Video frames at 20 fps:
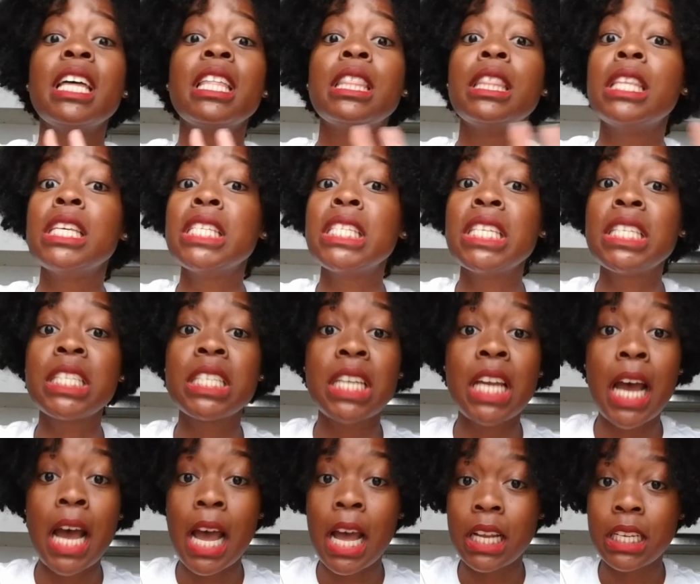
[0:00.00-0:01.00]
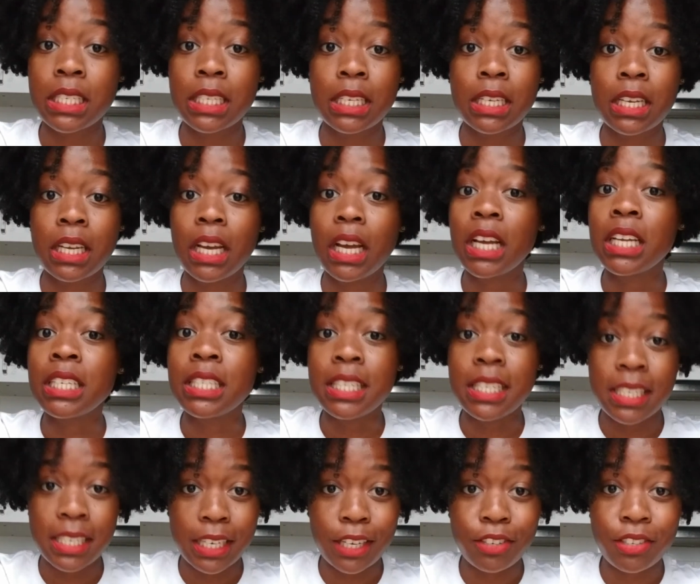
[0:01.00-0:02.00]
This is not a
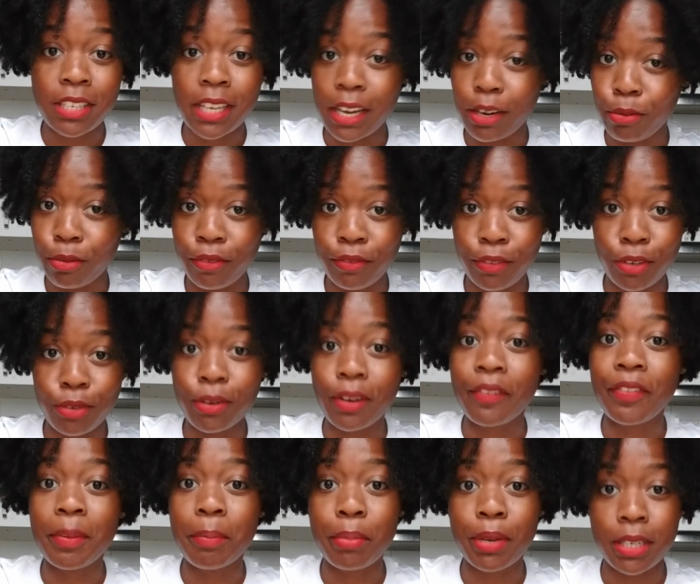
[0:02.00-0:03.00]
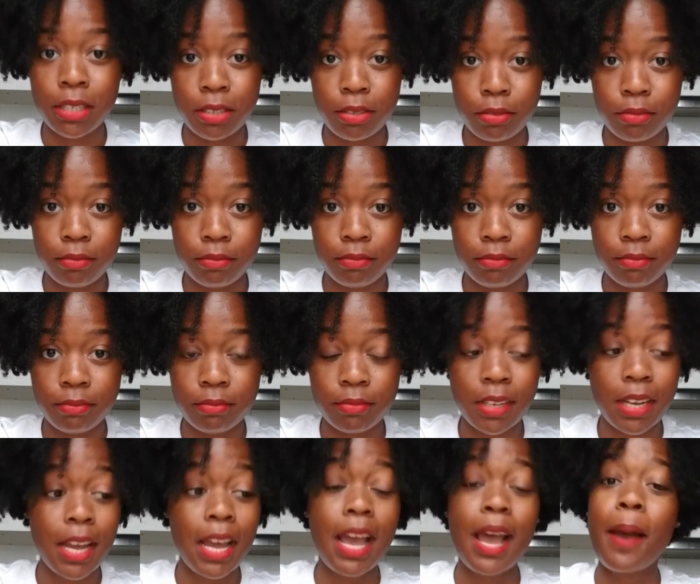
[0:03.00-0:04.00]
detailed tech review of the Pixel.
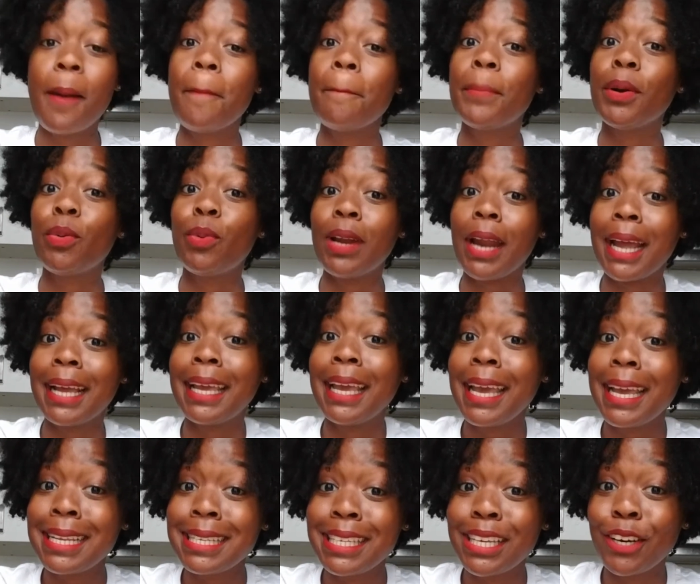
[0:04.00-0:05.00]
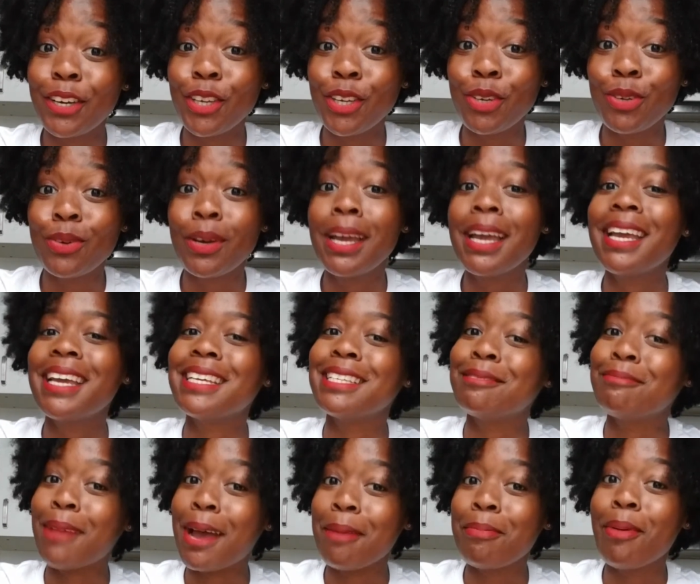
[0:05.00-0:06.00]
But what I can tell you is
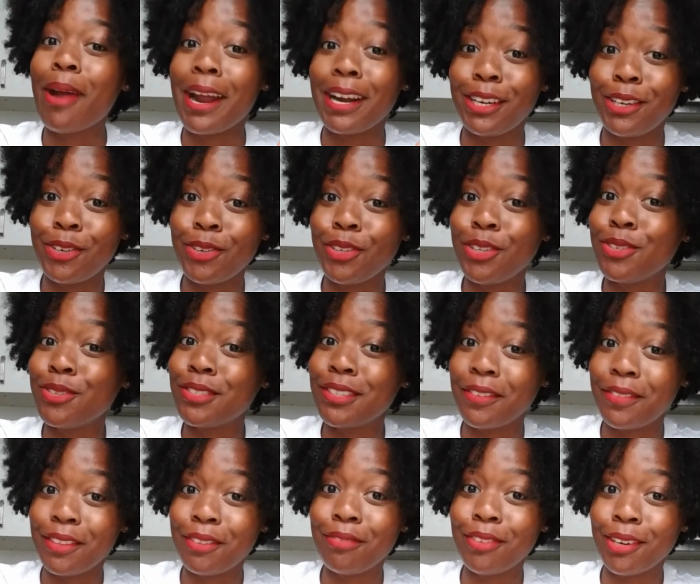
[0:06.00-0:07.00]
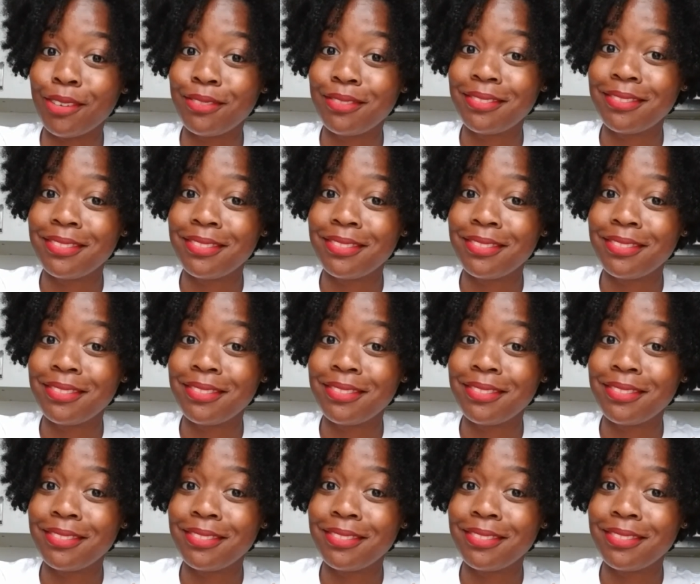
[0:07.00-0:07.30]
my practical use of the phone.